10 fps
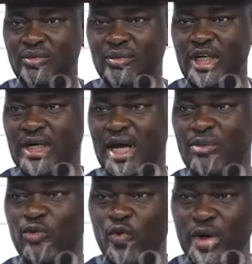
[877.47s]
But I
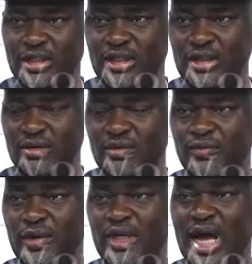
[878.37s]
am waiting
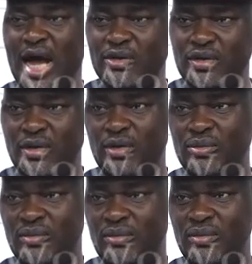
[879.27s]
for the outcome
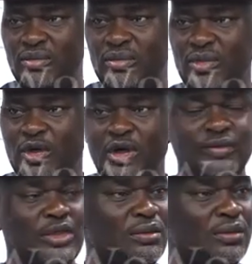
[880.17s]
of
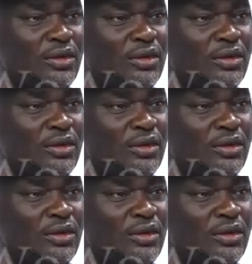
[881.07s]
the